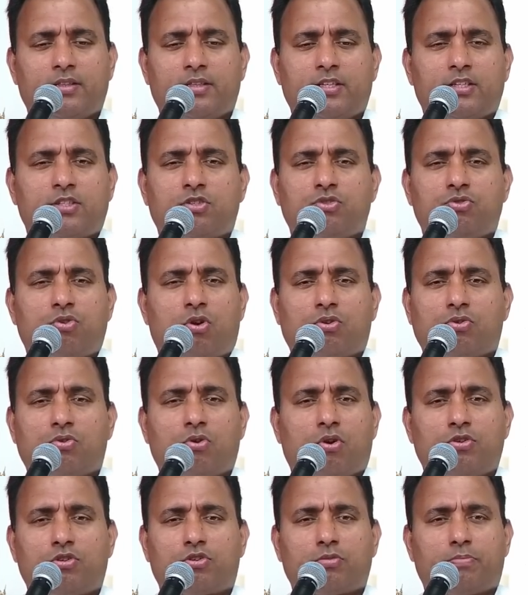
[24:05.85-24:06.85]
this is not
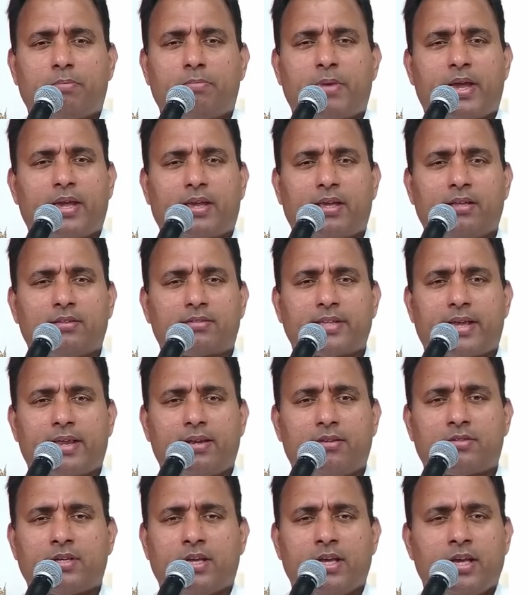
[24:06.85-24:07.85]
going to be making
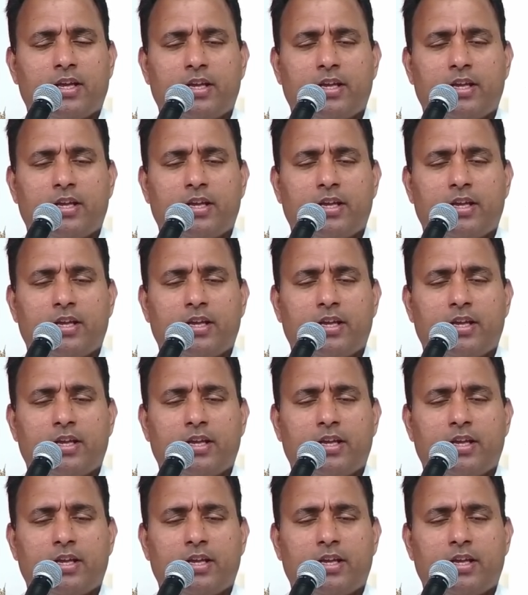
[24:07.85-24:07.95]
sense,